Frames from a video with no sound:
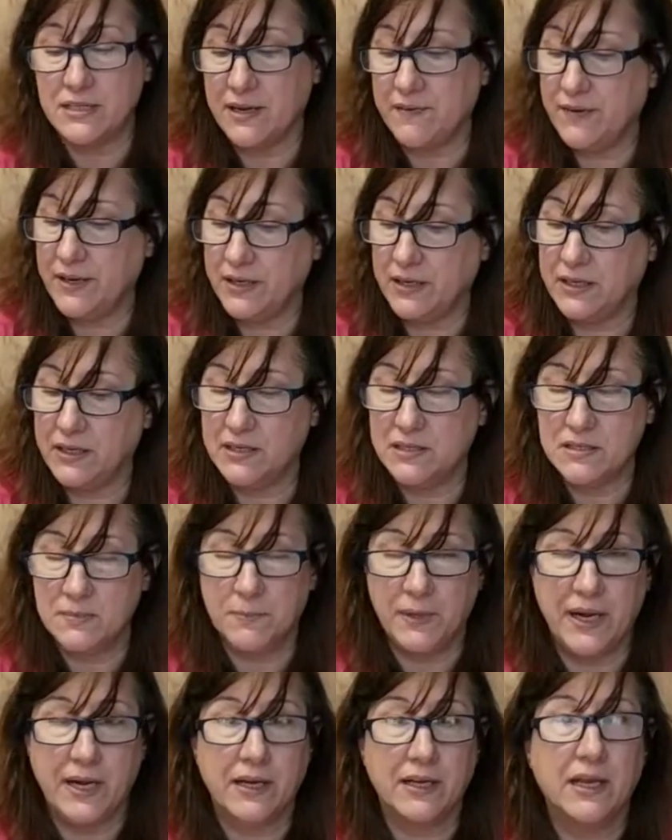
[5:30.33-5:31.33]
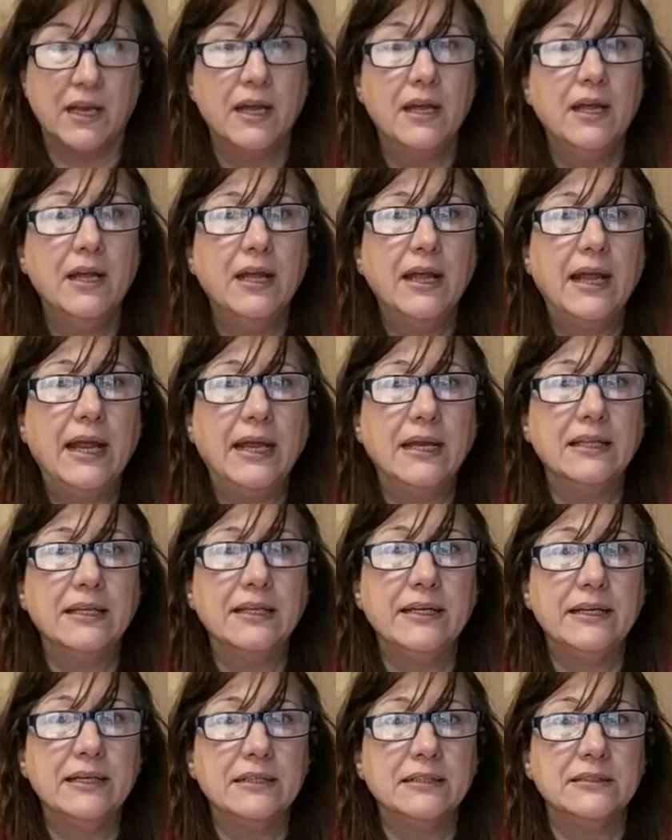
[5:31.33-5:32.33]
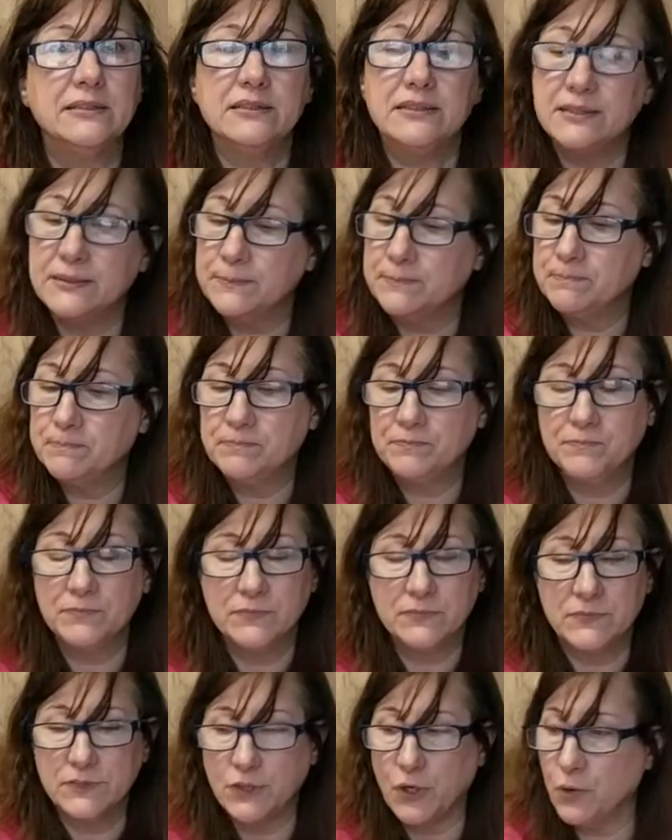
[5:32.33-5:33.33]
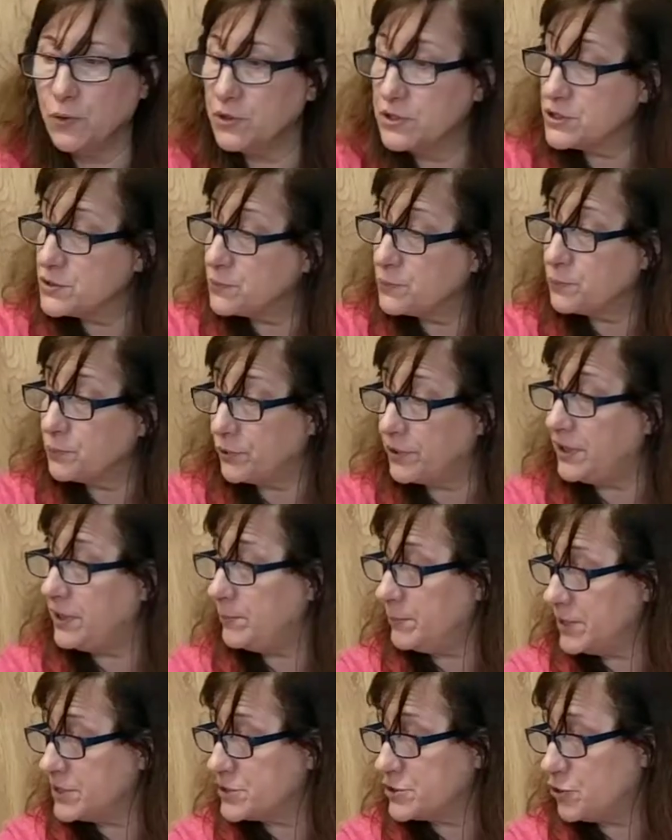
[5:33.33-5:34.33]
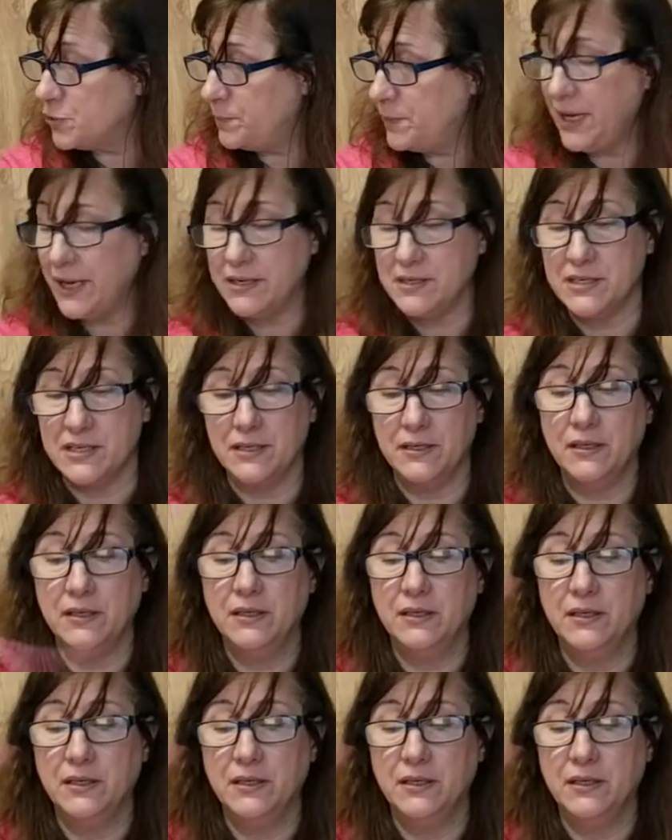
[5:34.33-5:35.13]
I've had kids make aliens, so it's pretty much open-ended.